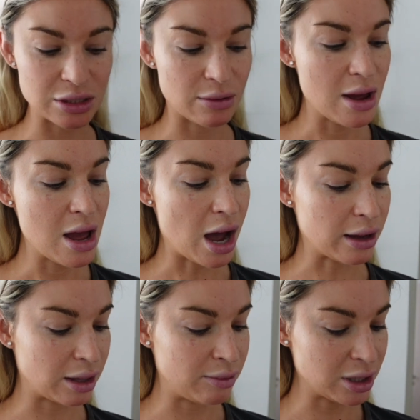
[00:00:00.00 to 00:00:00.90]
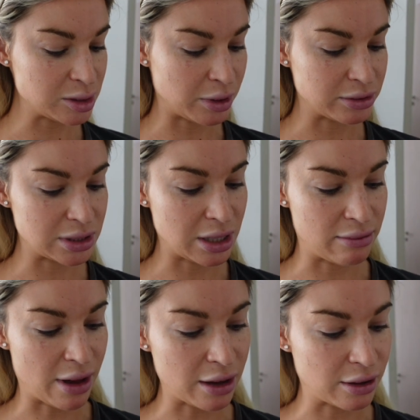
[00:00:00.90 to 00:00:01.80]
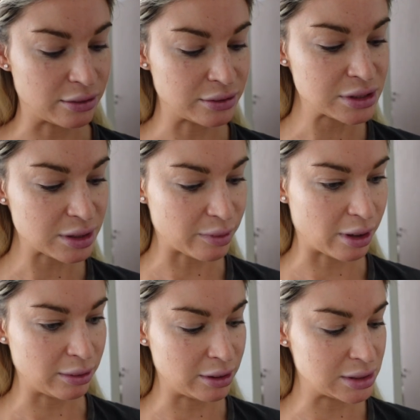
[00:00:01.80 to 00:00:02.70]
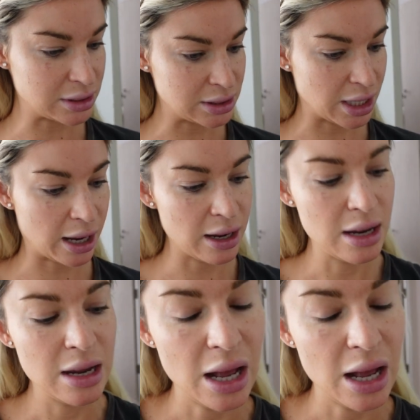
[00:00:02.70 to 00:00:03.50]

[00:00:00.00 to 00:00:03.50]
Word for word: So I'll keep you guys posted how that goes. Probably use it today.